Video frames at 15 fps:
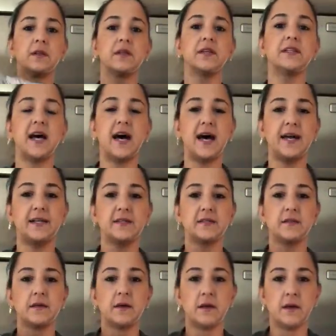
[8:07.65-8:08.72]
the
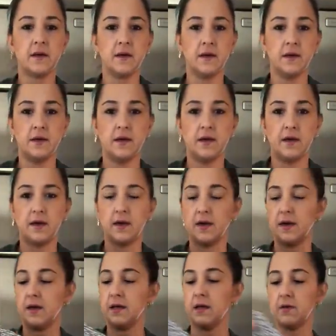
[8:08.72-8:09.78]
ties,
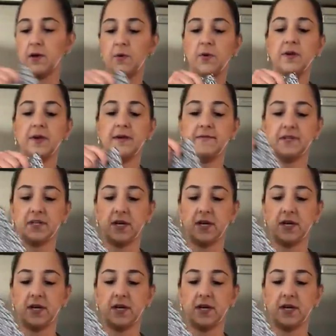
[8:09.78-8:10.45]
what I've